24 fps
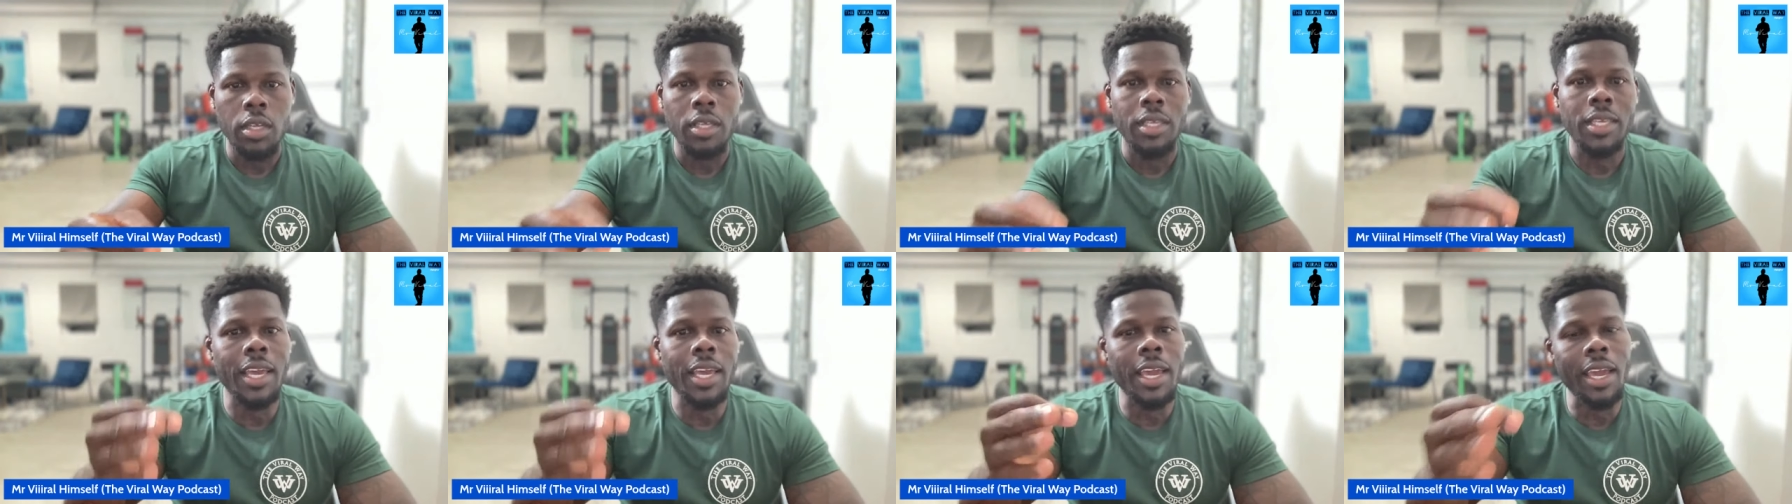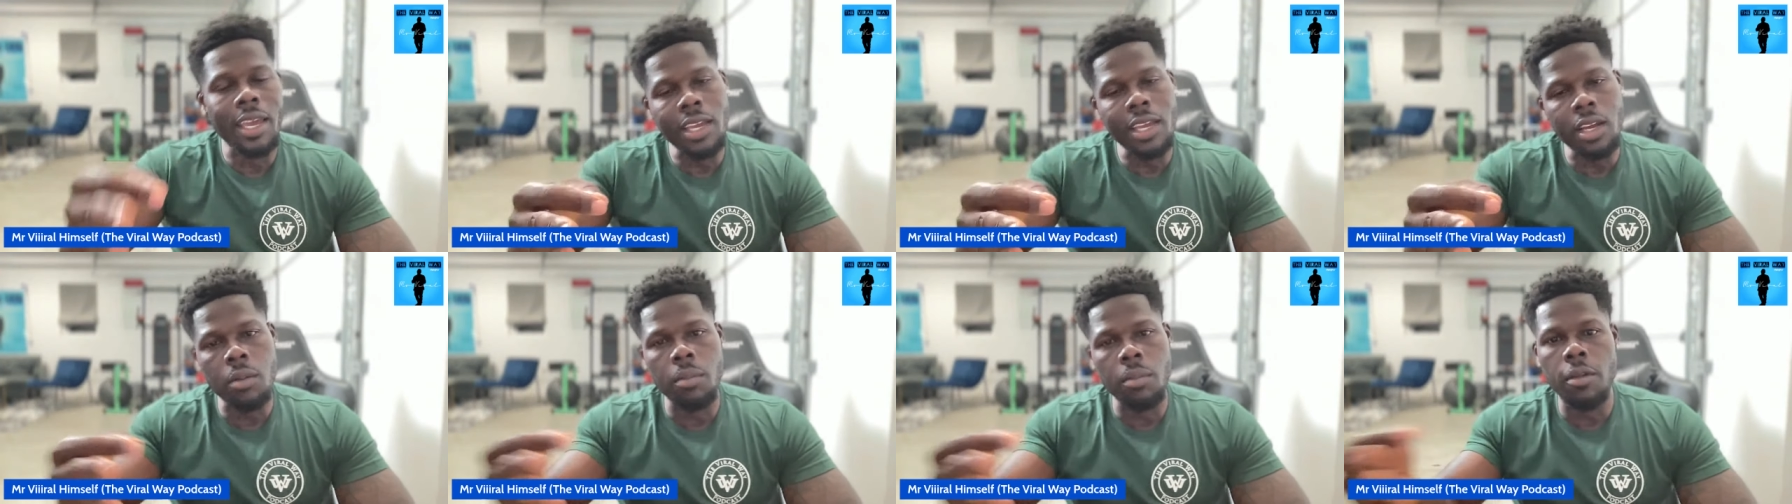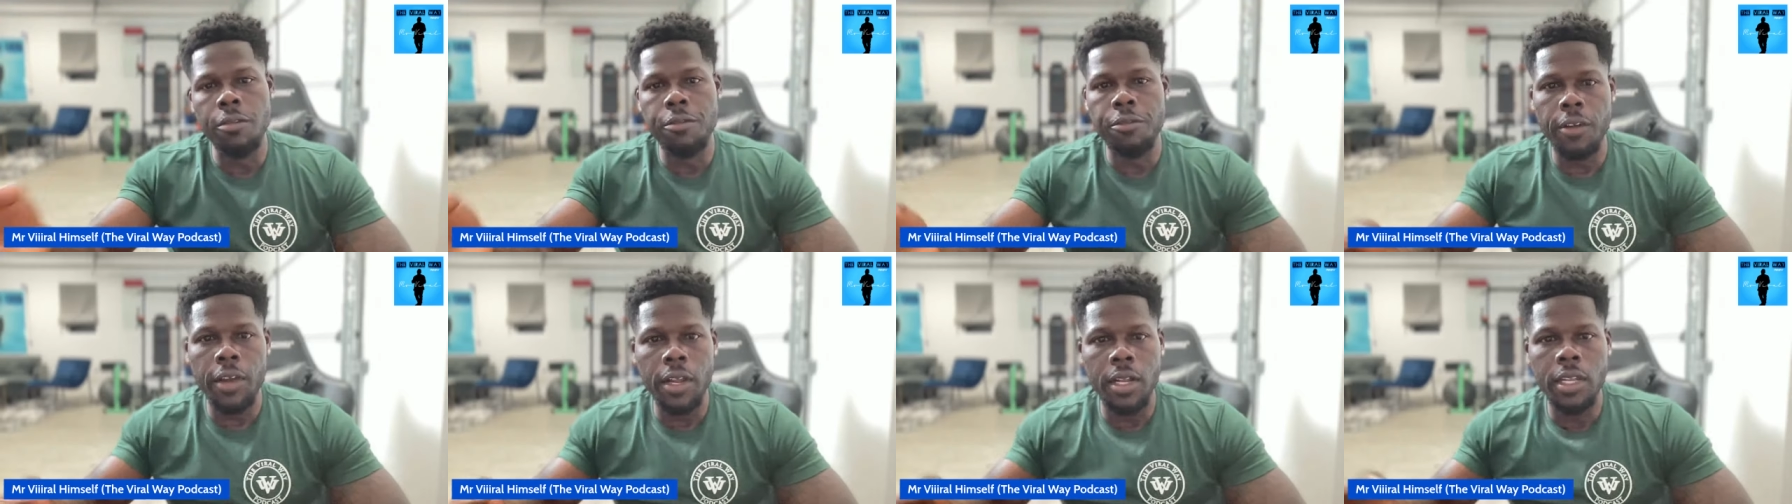Yeah, he gonna be
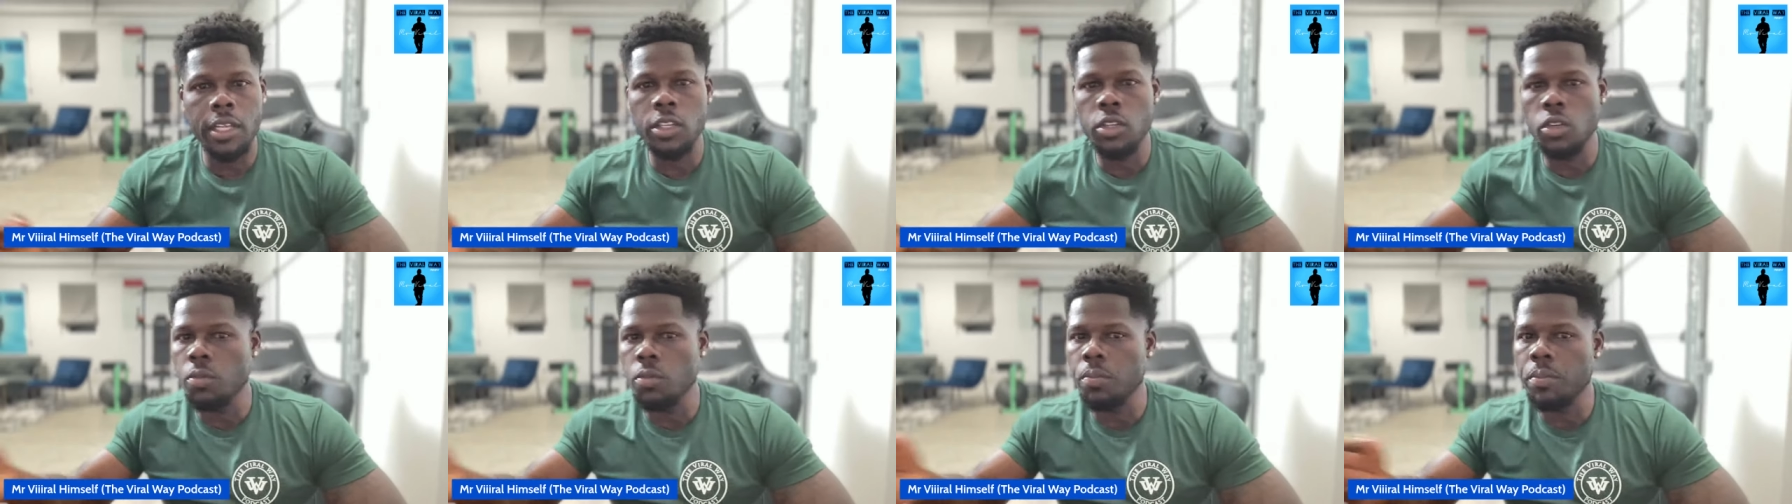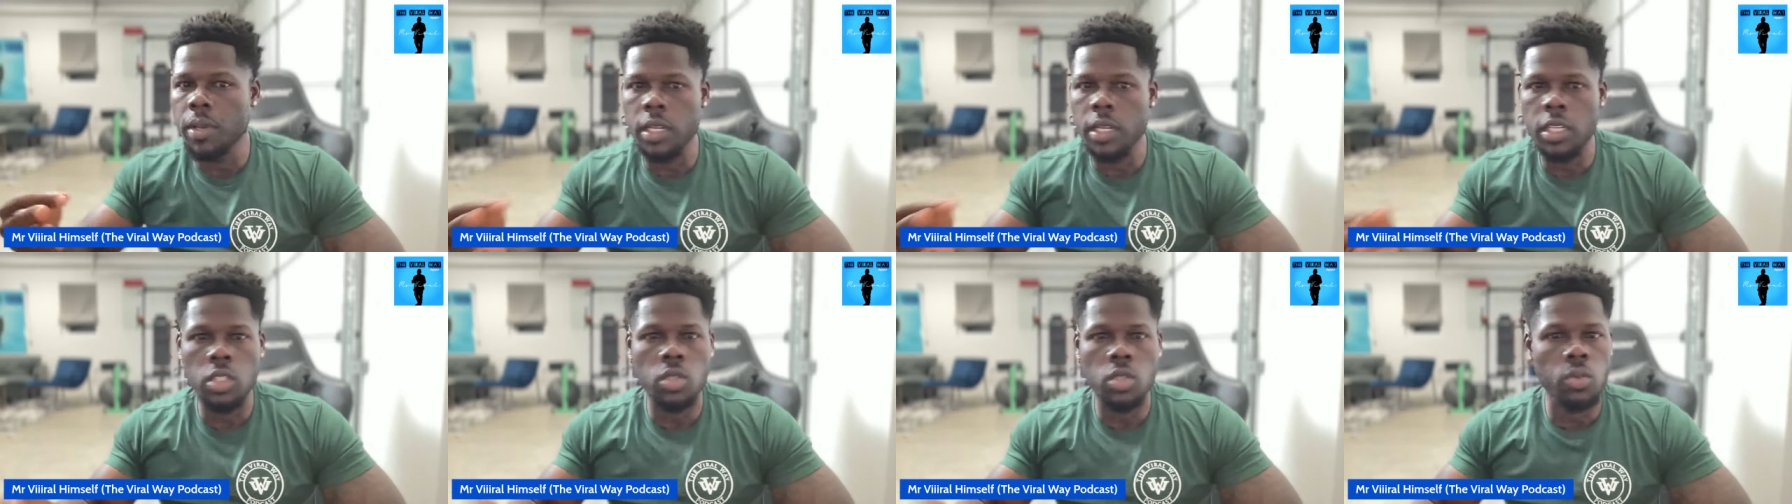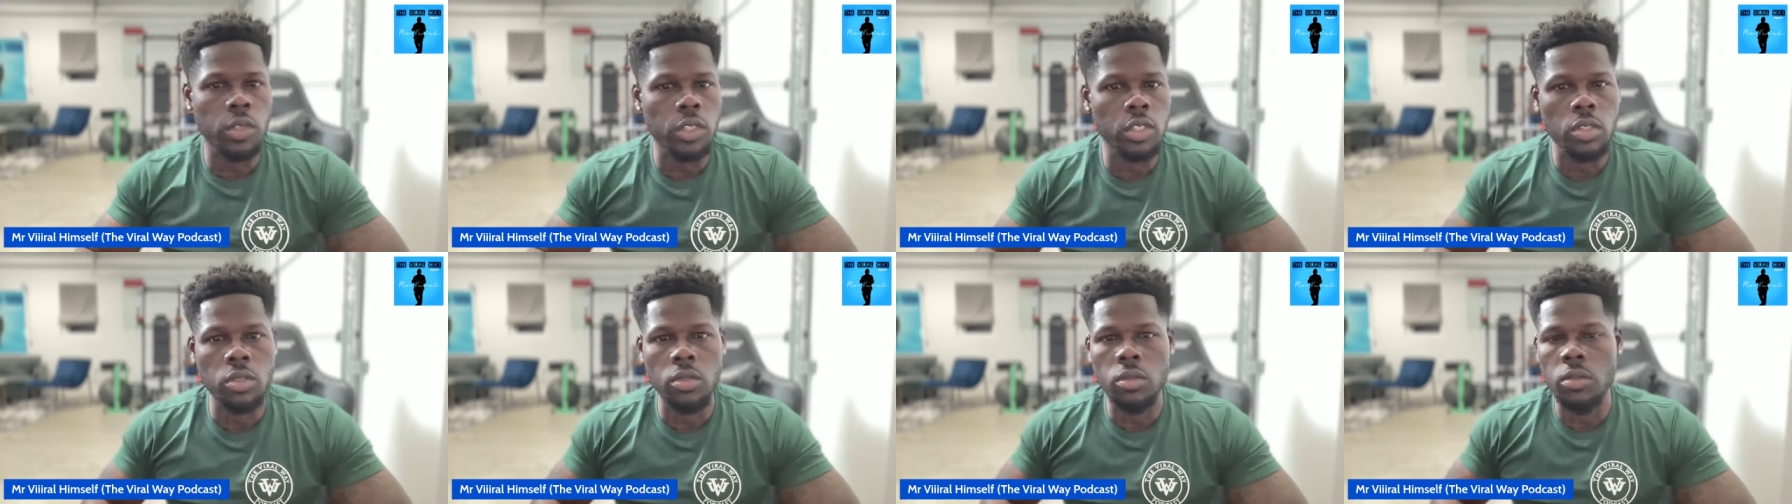friendly, do business
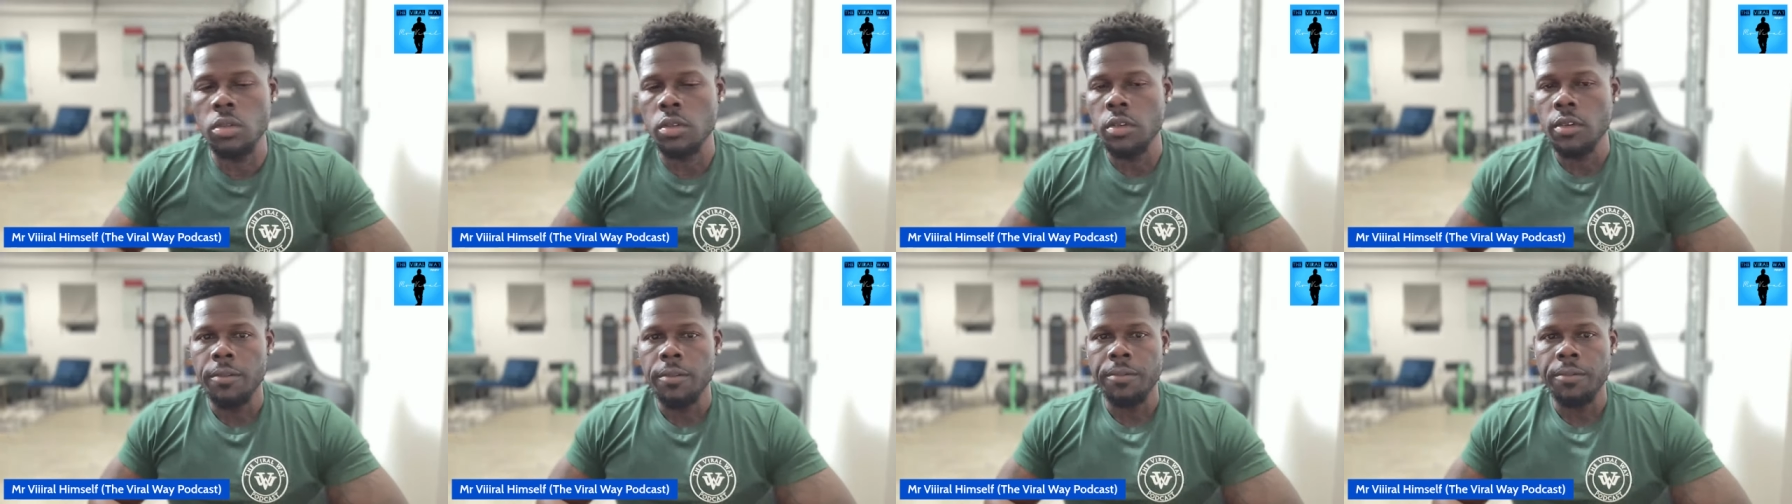with you,